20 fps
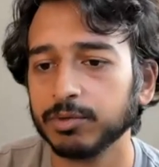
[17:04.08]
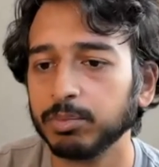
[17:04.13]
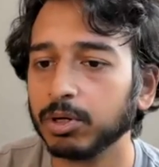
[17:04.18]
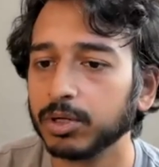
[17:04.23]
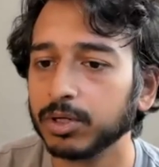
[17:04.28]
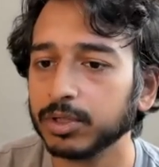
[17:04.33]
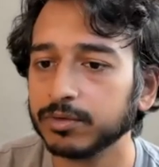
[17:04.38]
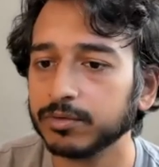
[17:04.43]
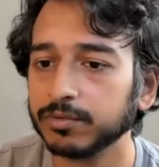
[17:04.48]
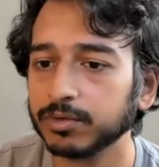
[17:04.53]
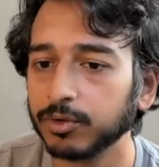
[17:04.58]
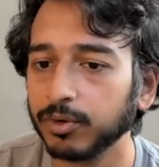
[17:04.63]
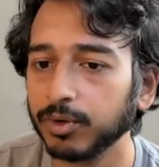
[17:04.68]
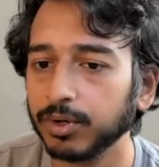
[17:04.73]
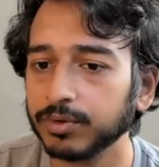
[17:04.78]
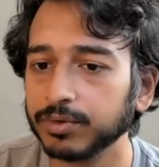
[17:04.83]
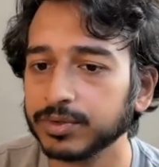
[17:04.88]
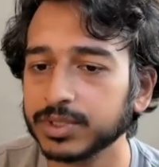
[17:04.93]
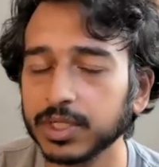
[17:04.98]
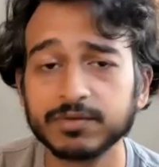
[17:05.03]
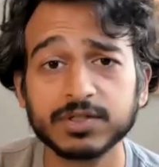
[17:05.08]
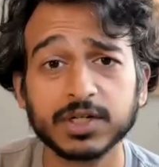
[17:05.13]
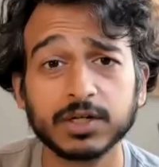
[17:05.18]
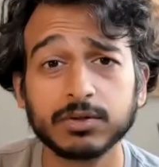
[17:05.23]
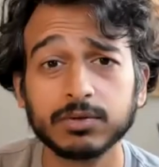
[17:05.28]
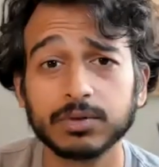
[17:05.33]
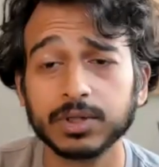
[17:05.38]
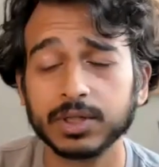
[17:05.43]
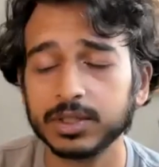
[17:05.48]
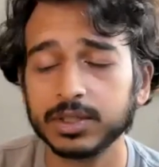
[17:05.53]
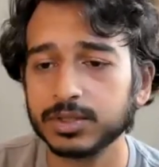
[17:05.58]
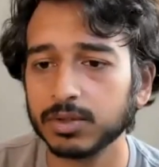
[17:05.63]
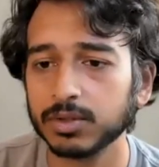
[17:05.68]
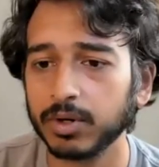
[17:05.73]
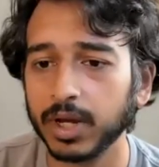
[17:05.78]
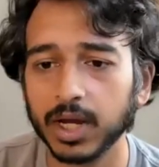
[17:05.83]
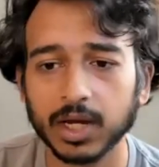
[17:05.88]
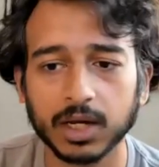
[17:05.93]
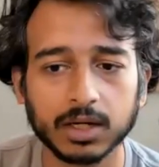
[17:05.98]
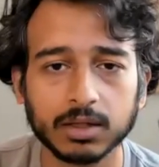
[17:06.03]
part of a creator's lifecycle, and it's
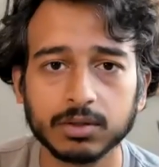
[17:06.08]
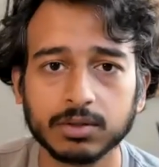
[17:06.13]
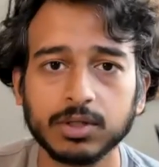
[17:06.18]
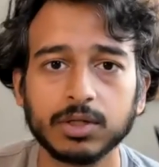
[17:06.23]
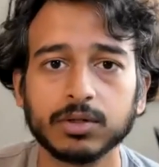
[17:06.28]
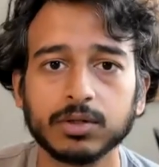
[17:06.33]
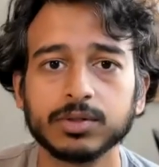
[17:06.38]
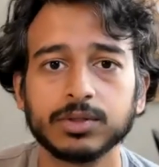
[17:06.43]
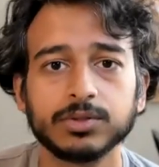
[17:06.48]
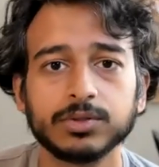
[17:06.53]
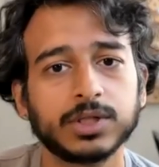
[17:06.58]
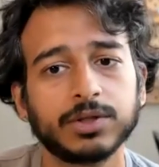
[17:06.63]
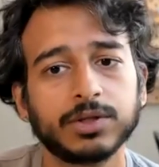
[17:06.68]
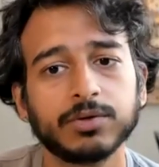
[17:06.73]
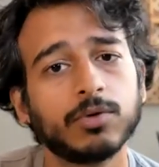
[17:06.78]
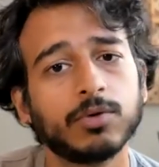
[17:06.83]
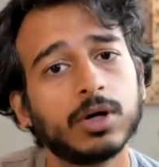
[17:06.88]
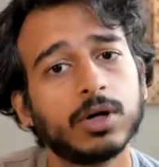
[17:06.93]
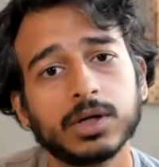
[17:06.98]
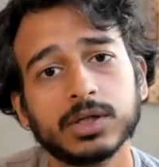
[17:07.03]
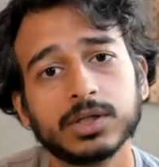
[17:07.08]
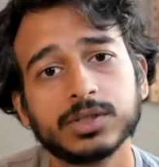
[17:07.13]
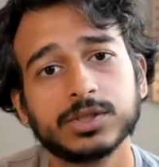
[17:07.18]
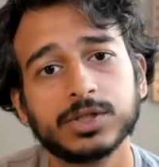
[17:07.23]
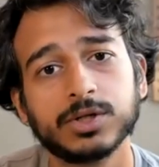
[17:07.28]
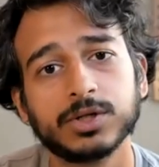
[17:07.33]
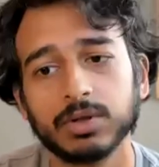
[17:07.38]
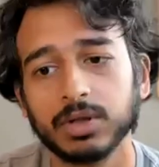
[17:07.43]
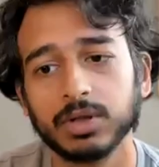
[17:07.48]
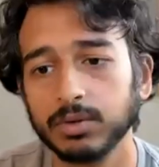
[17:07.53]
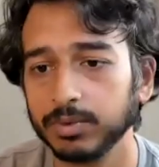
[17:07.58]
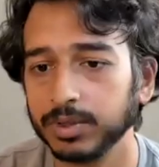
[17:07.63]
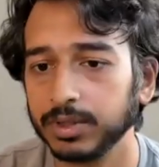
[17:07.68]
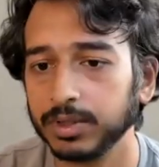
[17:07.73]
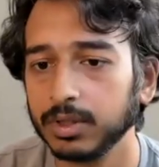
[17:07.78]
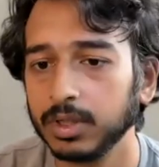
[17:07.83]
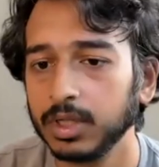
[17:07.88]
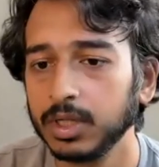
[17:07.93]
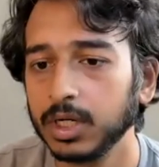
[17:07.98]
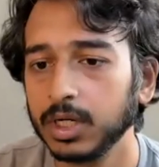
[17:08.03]
okay. There's nothing wrong necessarily with
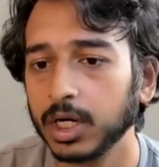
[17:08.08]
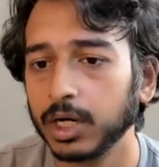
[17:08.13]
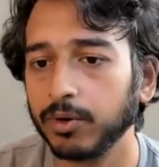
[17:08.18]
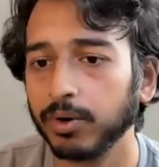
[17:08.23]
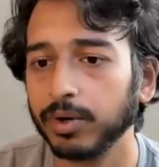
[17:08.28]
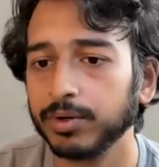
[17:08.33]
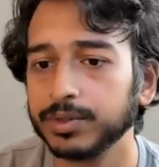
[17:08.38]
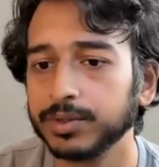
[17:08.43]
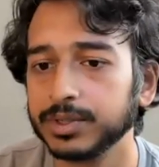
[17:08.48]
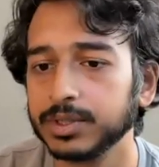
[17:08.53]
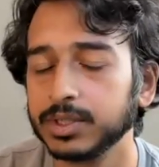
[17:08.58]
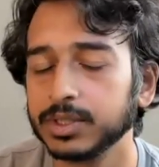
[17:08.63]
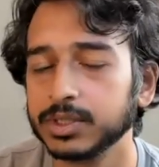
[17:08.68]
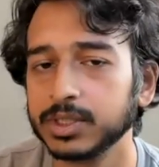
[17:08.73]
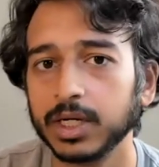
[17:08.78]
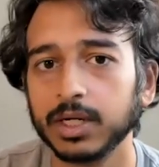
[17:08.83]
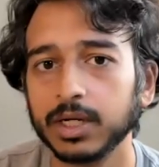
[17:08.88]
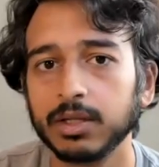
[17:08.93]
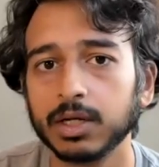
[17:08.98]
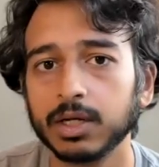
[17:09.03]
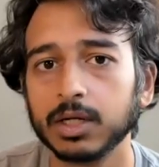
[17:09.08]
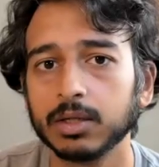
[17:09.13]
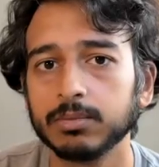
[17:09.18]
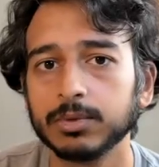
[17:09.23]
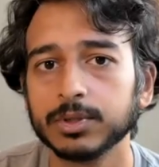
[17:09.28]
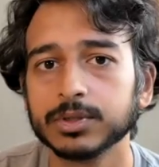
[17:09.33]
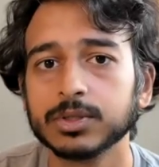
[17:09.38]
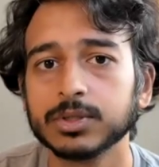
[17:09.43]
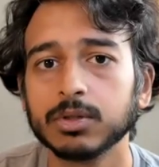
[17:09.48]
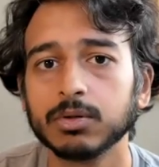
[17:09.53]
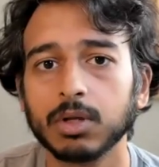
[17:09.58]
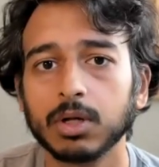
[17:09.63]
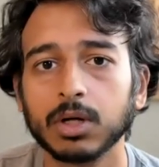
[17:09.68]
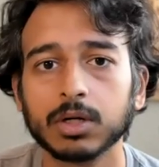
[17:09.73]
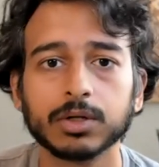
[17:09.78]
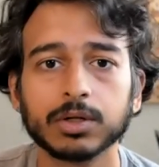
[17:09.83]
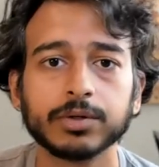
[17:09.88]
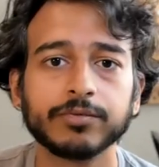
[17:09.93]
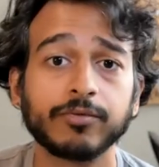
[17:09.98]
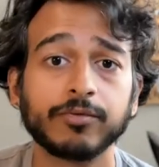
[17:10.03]
a creator deciding that Gumroad is no
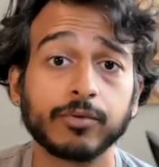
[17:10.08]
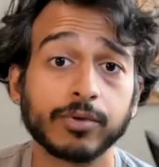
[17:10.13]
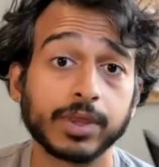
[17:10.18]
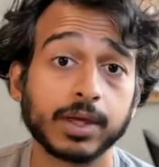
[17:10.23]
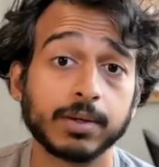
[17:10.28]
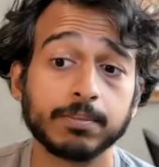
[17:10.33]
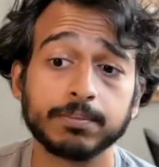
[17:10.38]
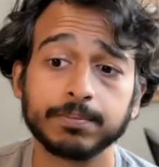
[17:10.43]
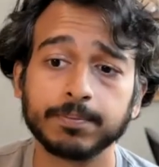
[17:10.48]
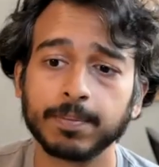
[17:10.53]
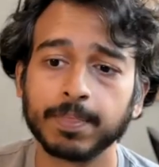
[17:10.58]
longer for them.